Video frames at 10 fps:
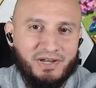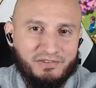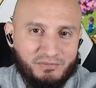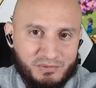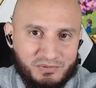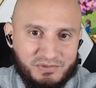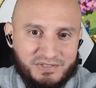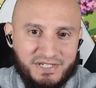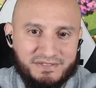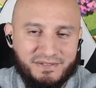path for
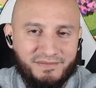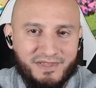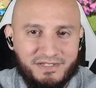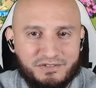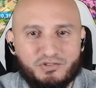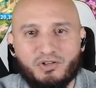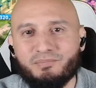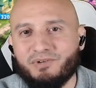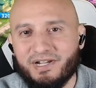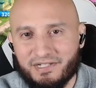success. Let's
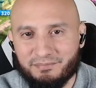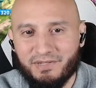jump right in, my